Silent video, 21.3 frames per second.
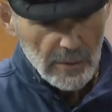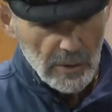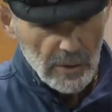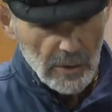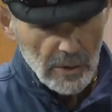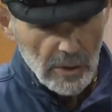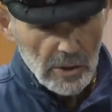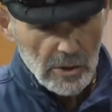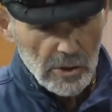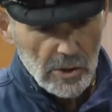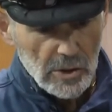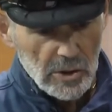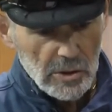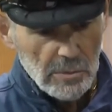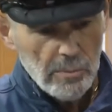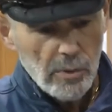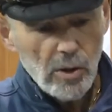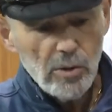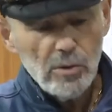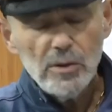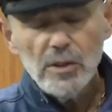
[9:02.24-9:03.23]
This is
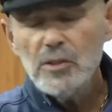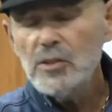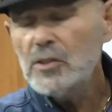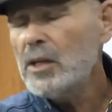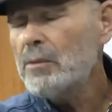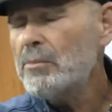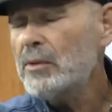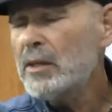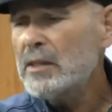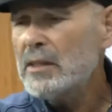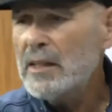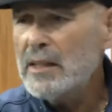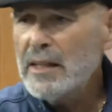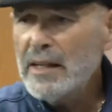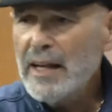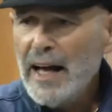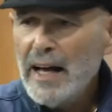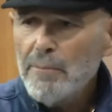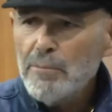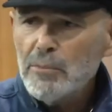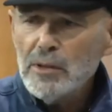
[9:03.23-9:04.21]
supposedly something that had
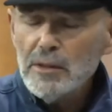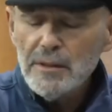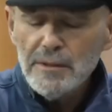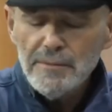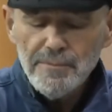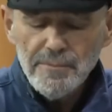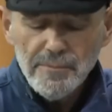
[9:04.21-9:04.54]
happened